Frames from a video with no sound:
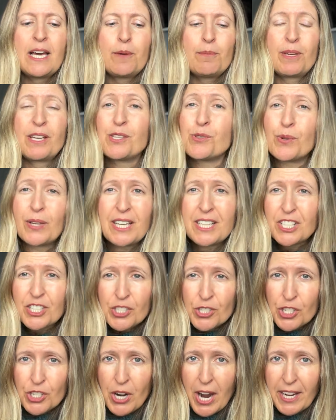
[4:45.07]
because we get
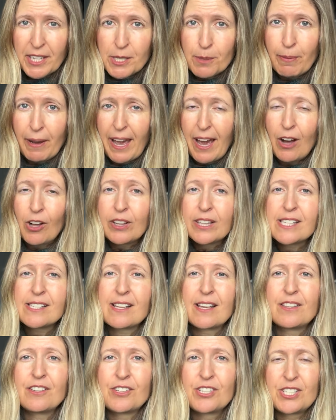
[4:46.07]
distracted by all this
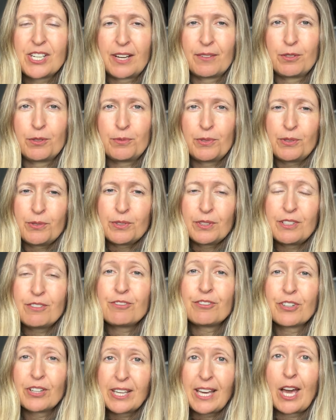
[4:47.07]
other stuff and we really
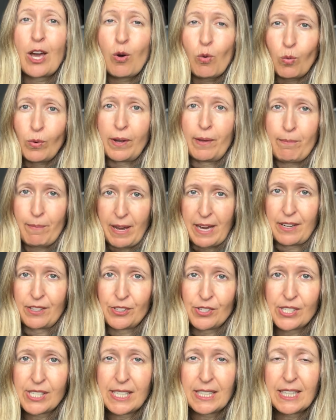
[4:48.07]
forget what
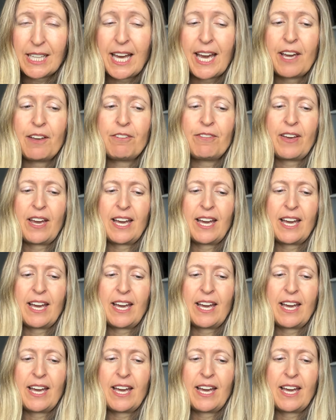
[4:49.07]
matters in life